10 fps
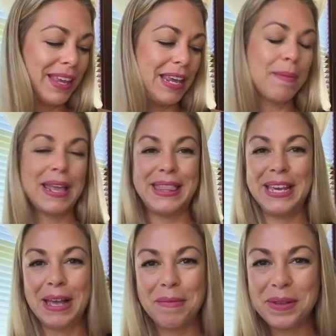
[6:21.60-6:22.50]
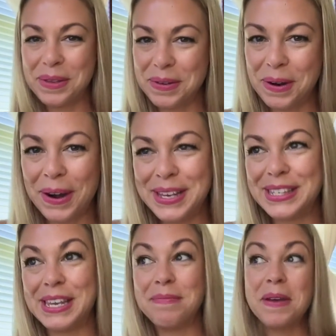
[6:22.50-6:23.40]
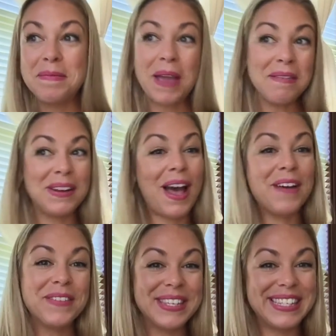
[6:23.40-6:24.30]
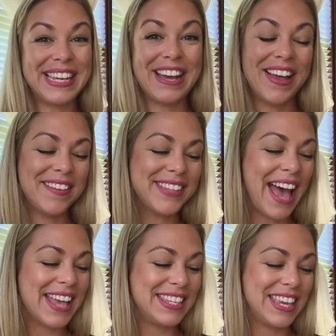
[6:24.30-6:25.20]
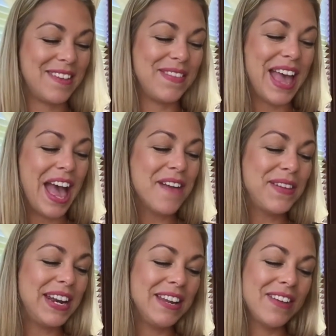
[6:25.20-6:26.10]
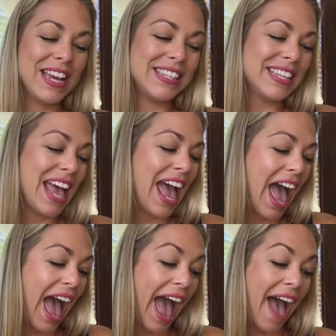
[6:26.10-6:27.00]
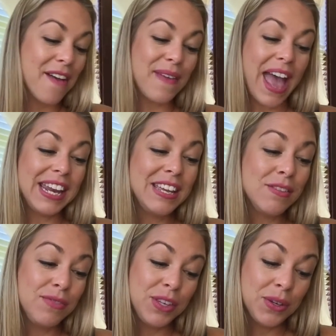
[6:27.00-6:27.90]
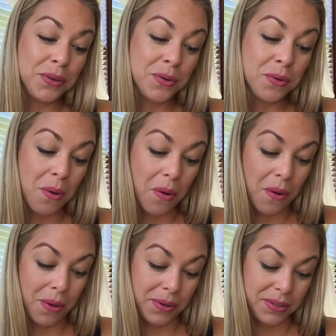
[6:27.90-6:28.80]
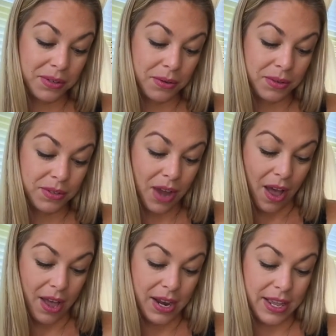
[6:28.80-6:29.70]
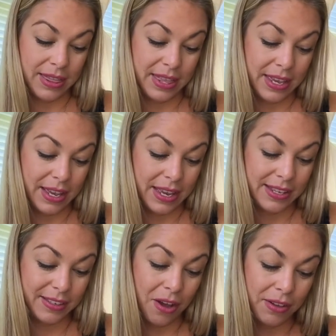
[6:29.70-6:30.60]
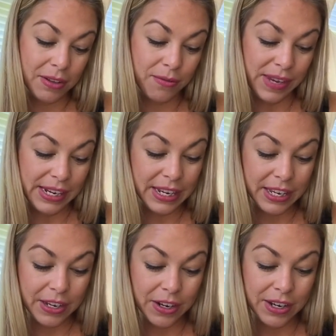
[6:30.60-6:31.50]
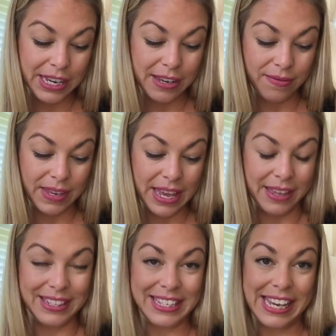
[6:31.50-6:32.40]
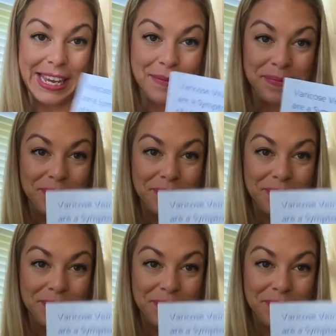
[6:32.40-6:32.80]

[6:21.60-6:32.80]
He might think I'm a little crazy, but maybe not. We'll see. I'll have to ask him. But anyways, have any of you also done it's called the VenaCure EVLT?